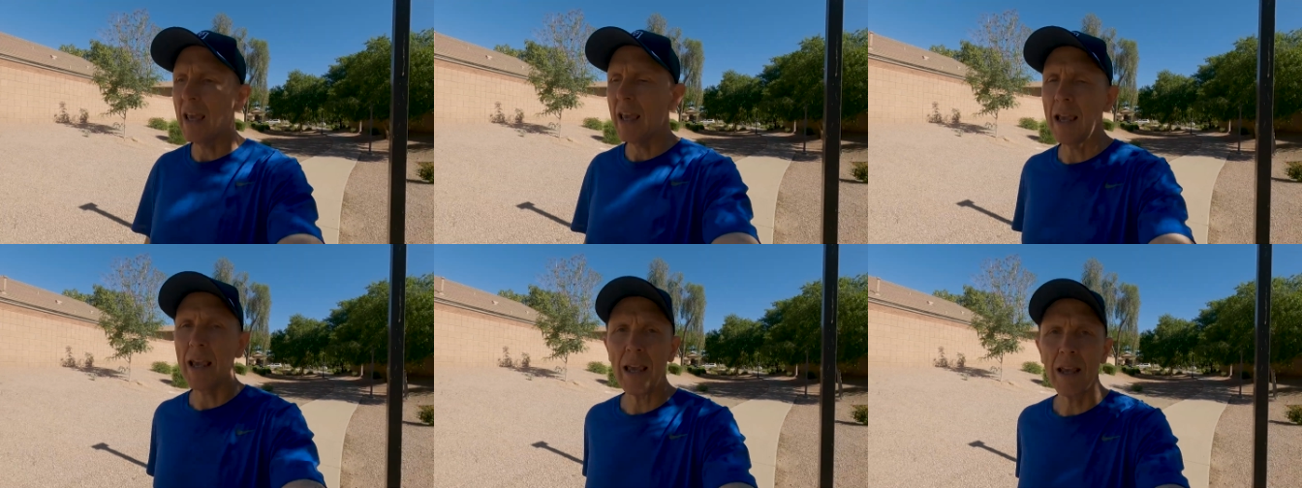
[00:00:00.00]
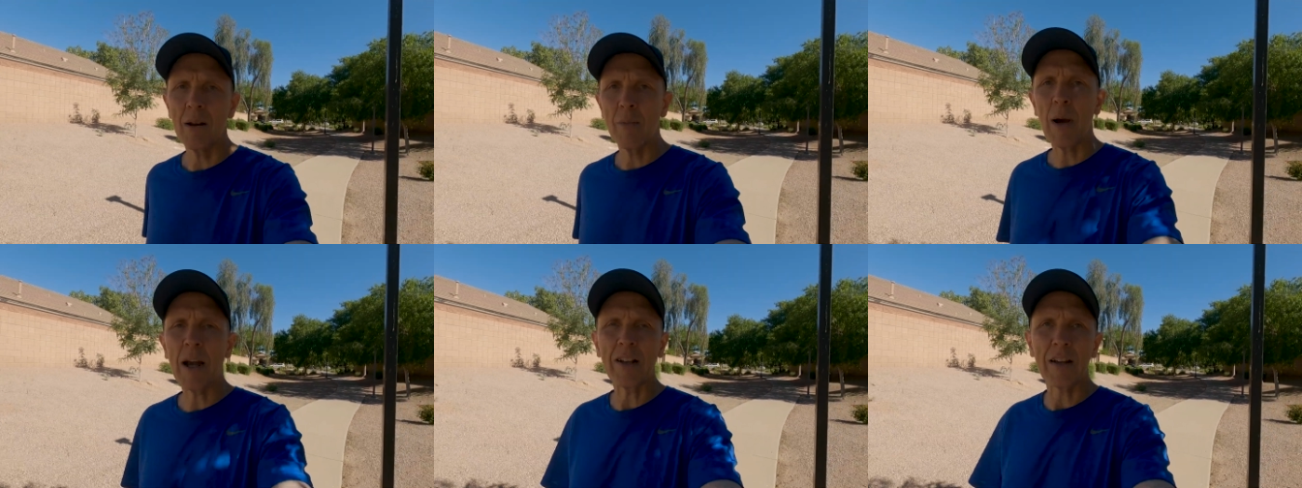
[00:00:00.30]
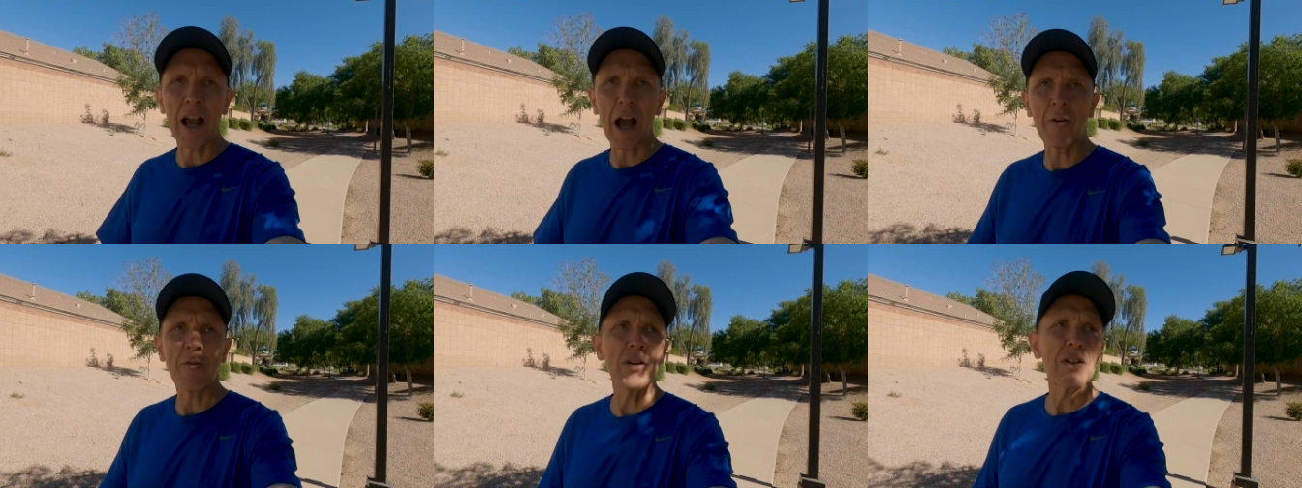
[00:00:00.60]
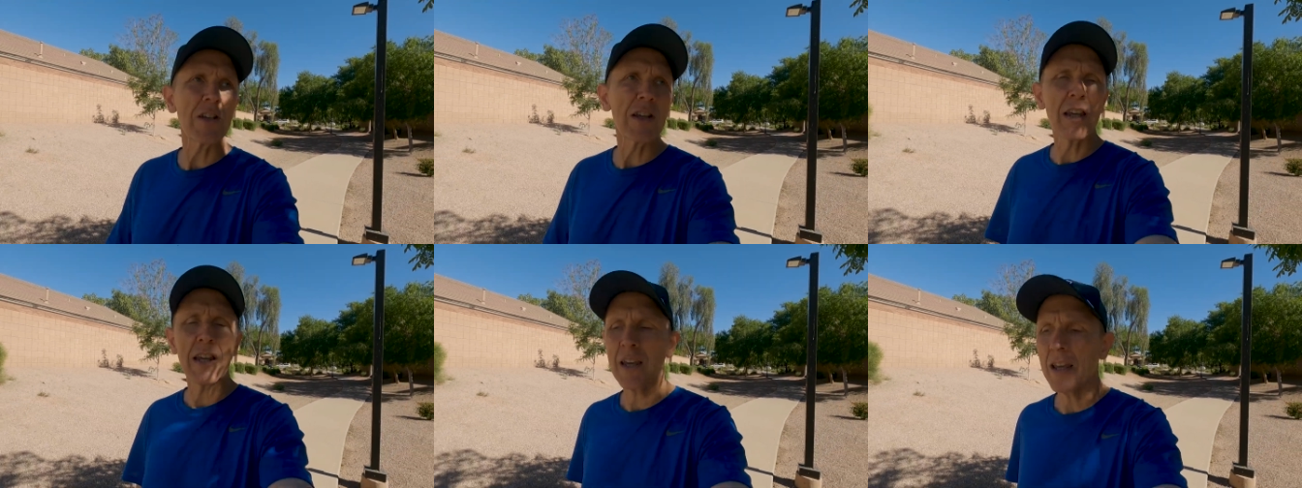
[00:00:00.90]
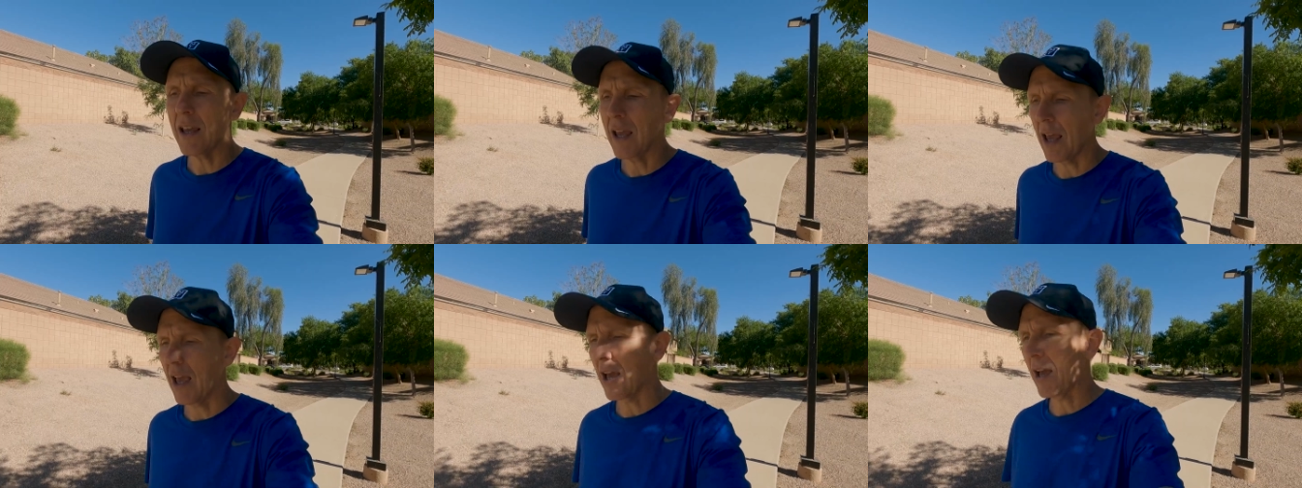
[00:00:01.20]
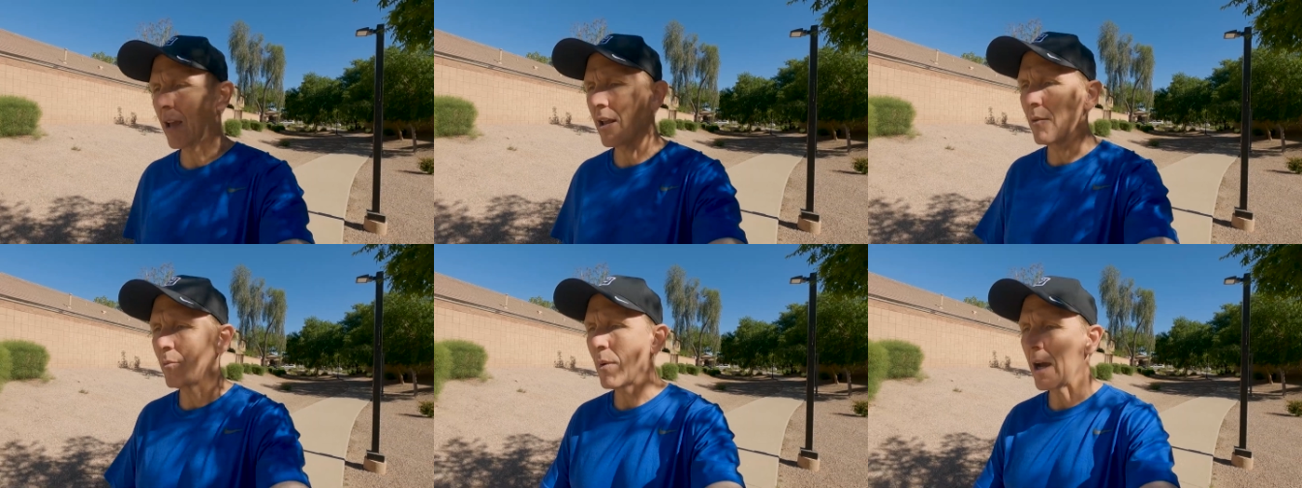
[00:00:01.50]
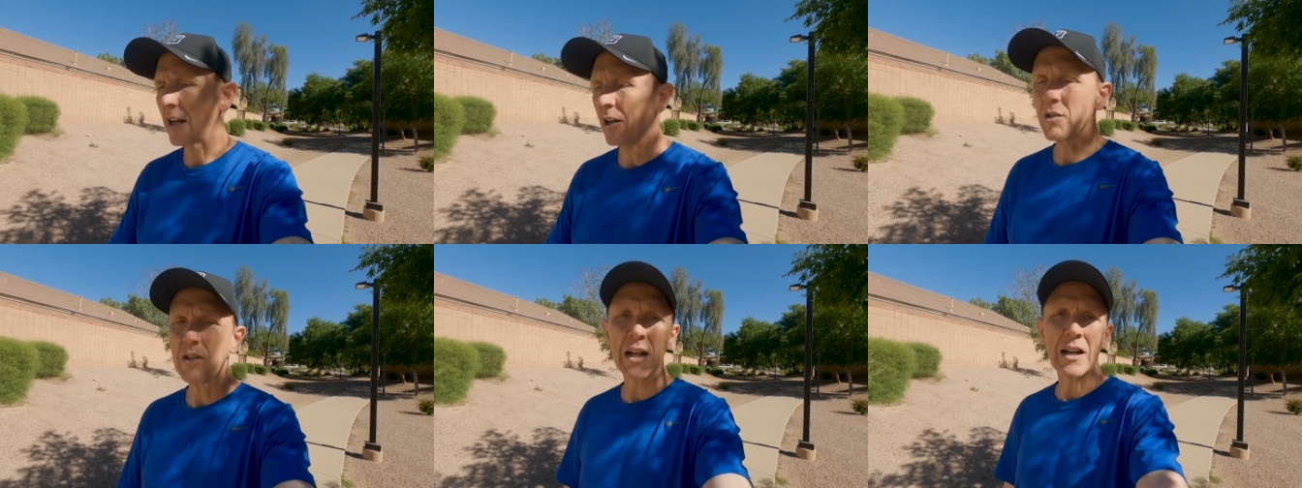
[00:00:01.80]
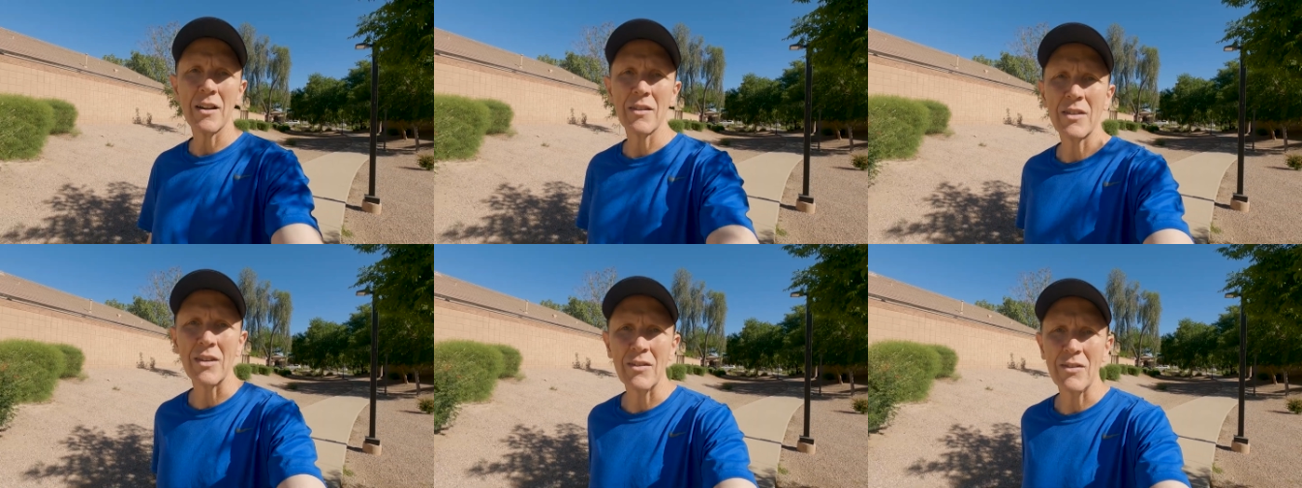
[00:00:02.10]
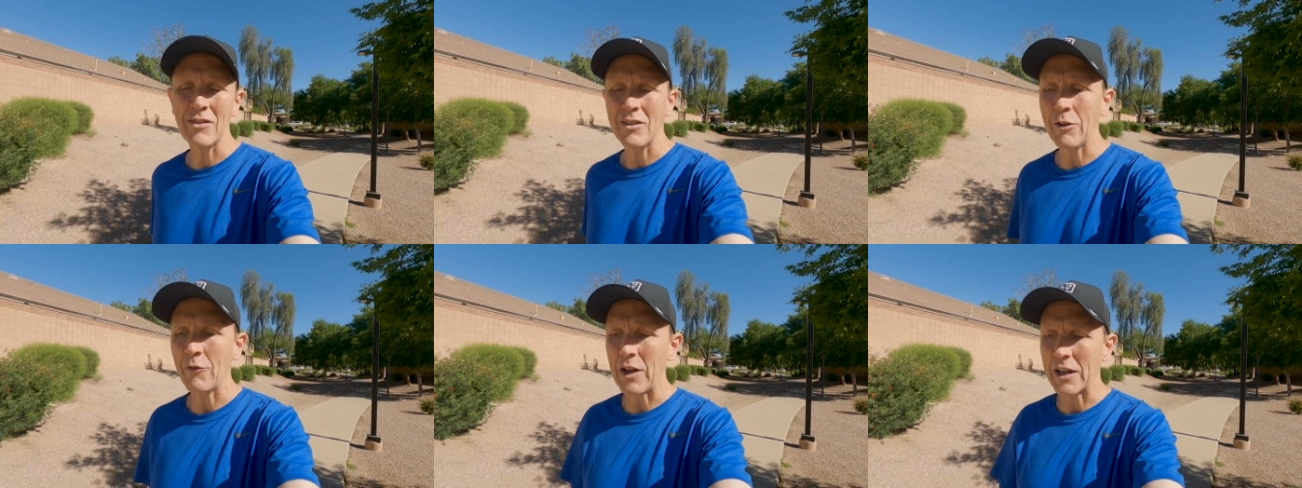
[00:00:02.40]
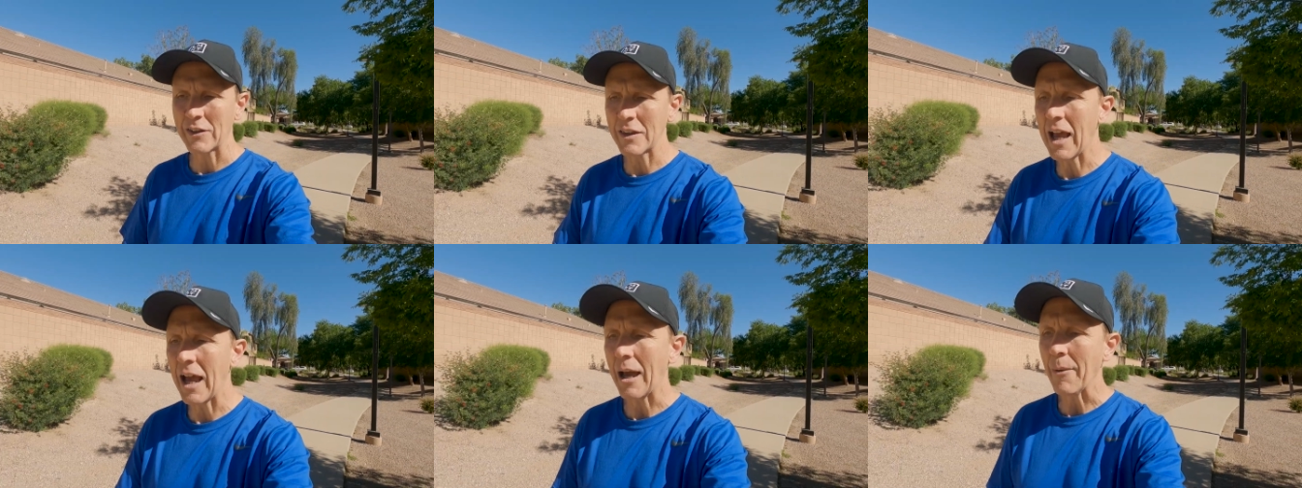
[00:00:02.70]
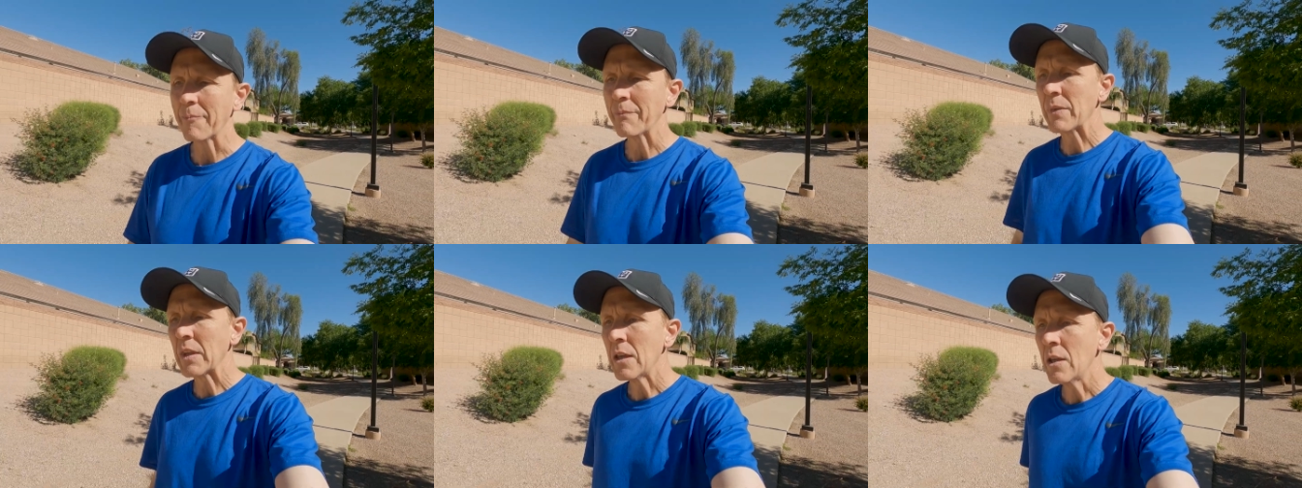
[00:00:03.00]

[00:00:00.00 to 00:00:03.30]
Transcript: and mitophagy, and mitogenesis, and stuff like that.